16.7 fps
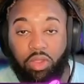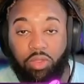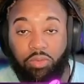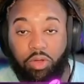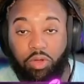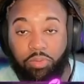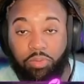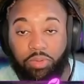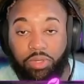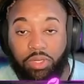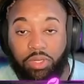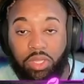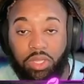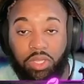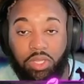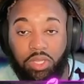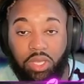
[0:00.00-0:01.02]
the way open
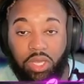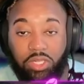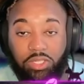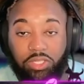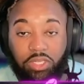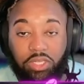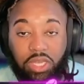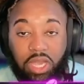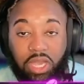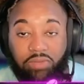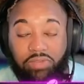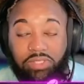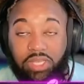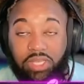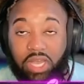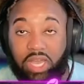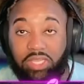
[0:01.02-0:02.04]
until you have a
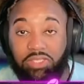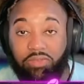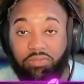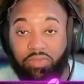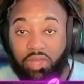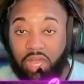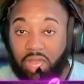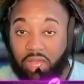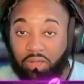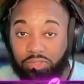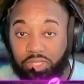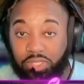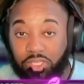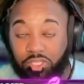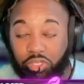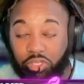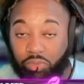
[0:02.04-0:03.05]
size of the house
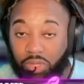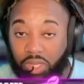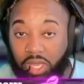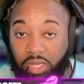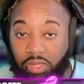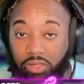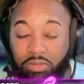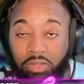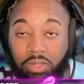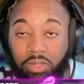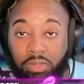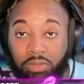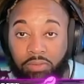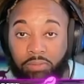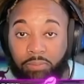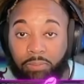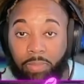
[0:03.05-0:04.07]
that you would like.
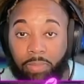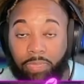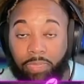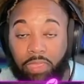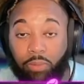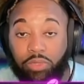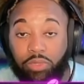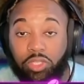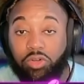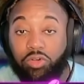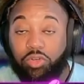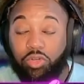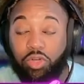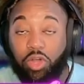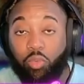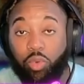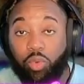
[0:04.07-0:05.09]
Now we're just gonna do
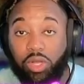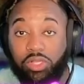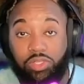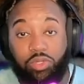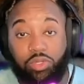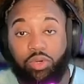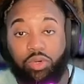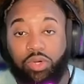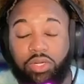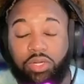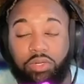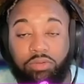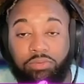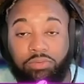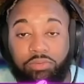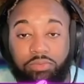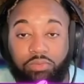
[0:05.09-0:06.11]
a one story.
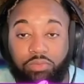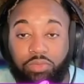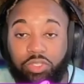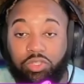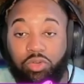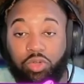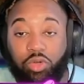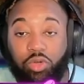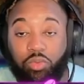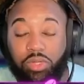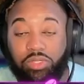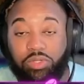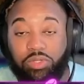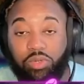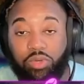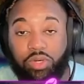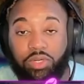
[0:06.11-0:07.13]
We're just gonna do a one
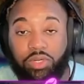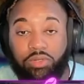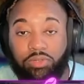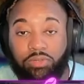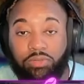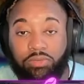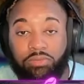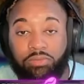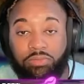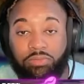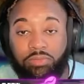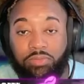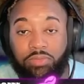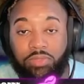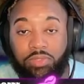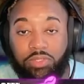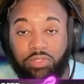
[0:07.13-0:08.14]
story.
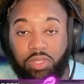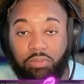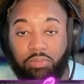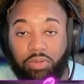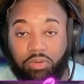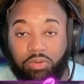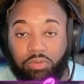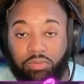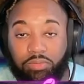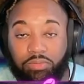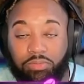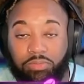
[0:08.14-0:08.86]
So boom.